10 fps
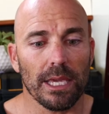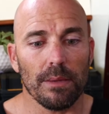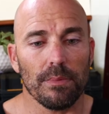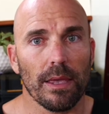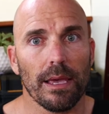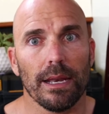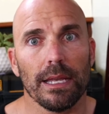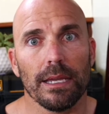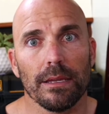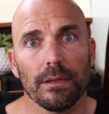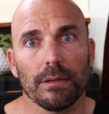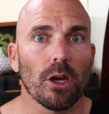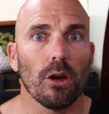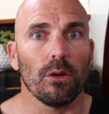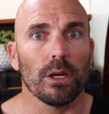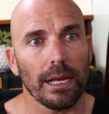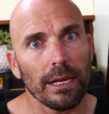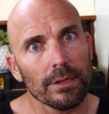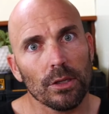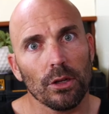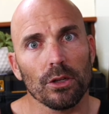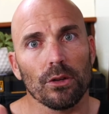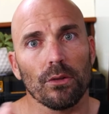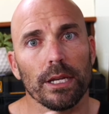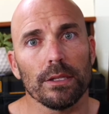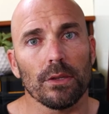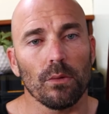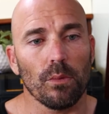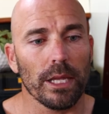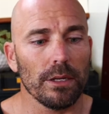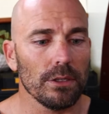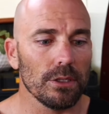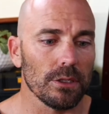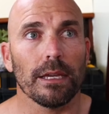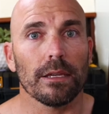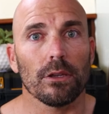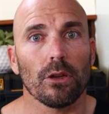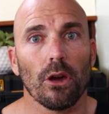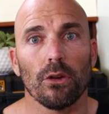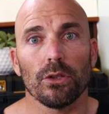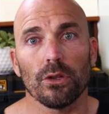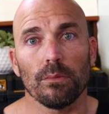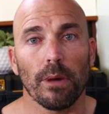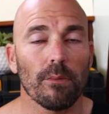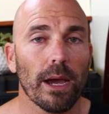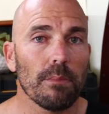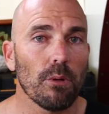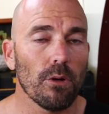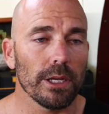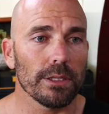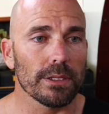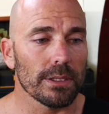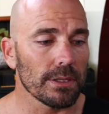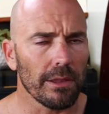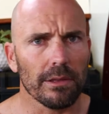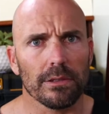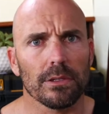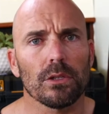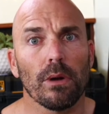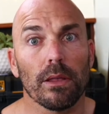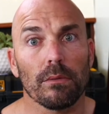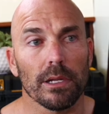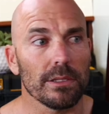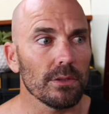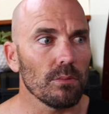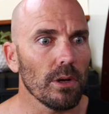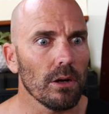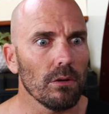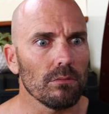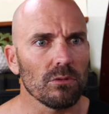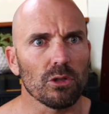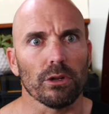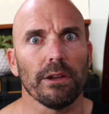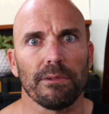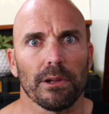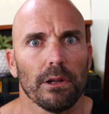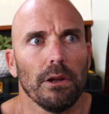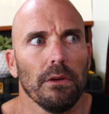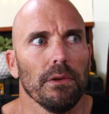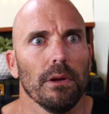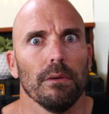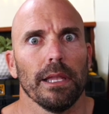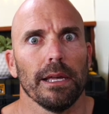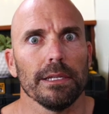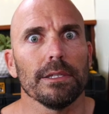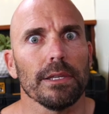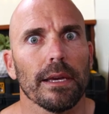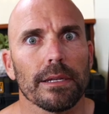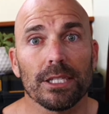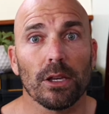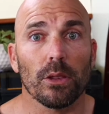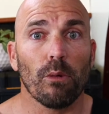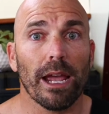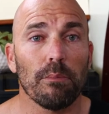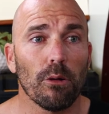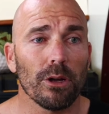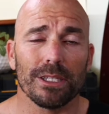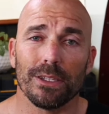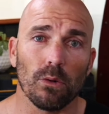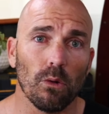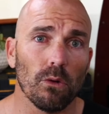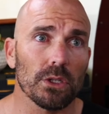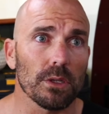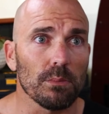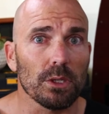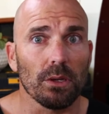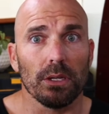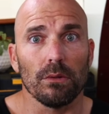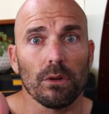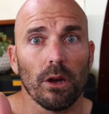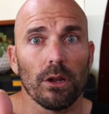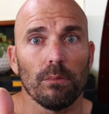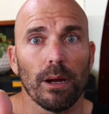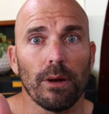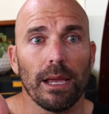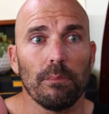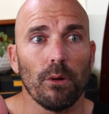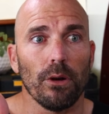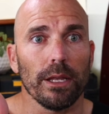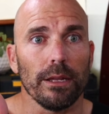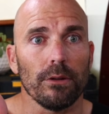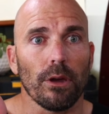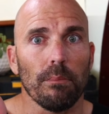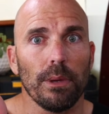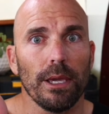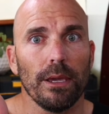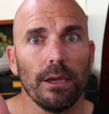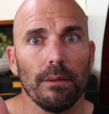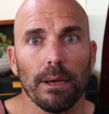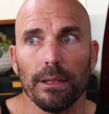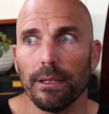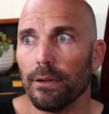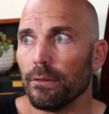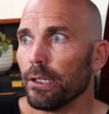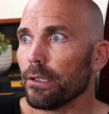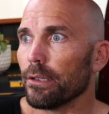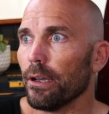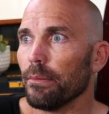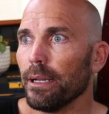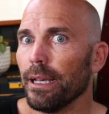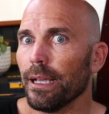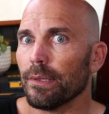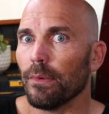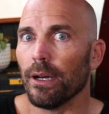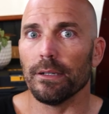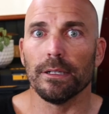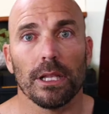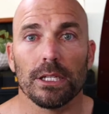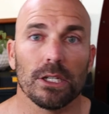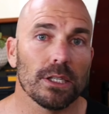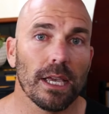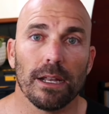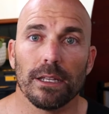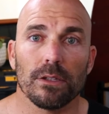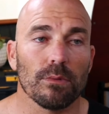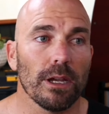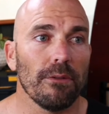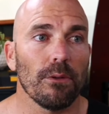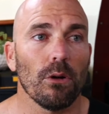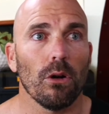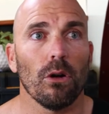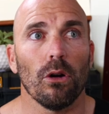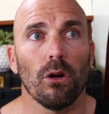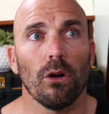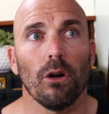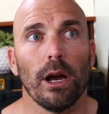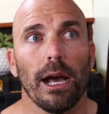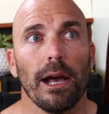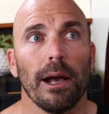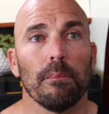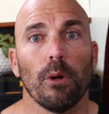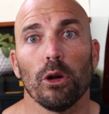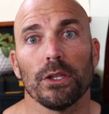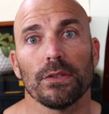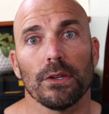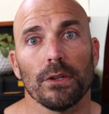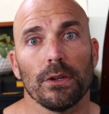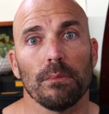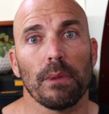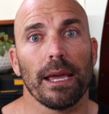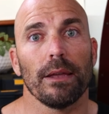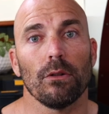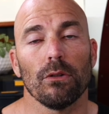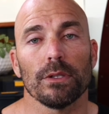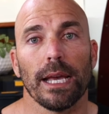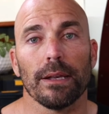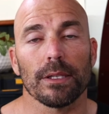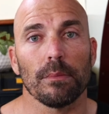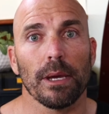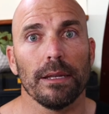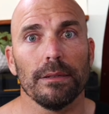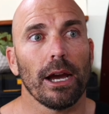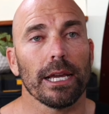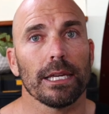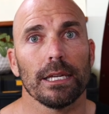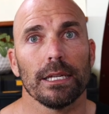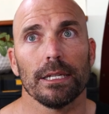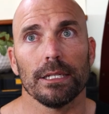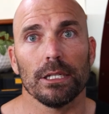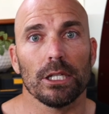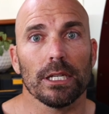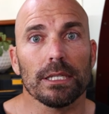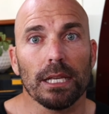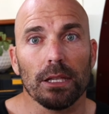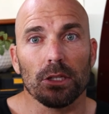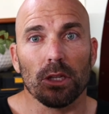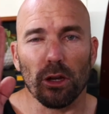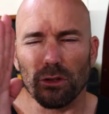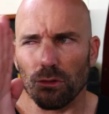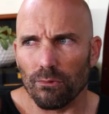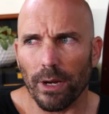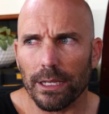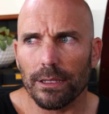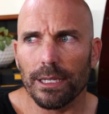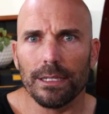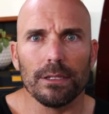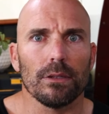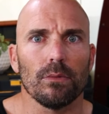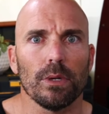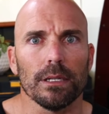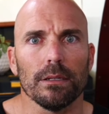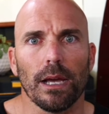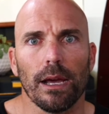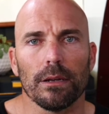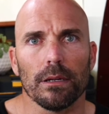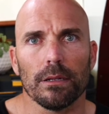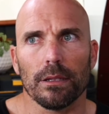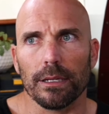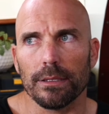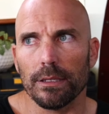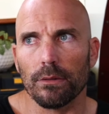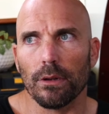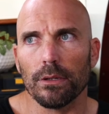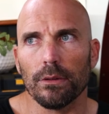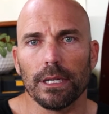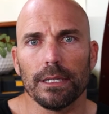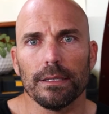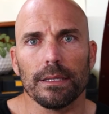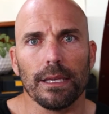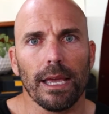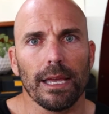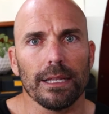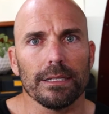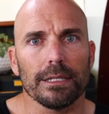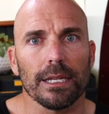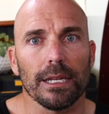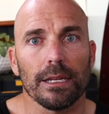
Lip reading: keep the heading, go a certain degree into the wind. It can go to my waypoints. I think there's 2 other ones as well. Drift, I don't even know what that is yet. So the waypoints is awesome. So it'll go to my waypoint and it'll go beep and then it'll just go to my next one. Let's just say I need to reef or hoist the main or douse the main. I can just tell it to go directly into the wind at like 0 degrees and